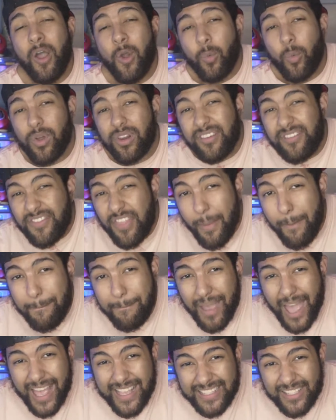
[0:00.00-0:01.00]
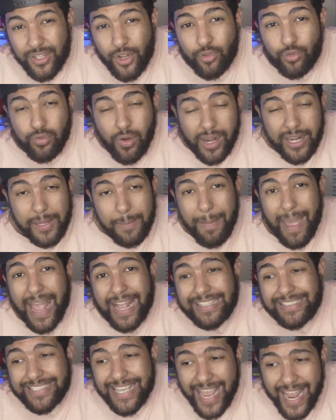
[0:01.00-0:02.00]
One of the best running
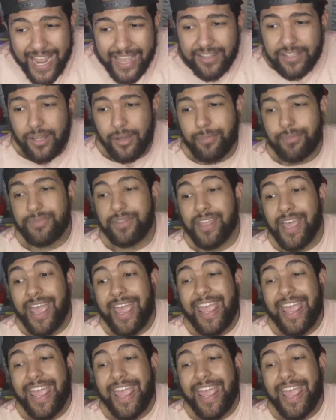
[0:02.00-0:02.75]
back tandems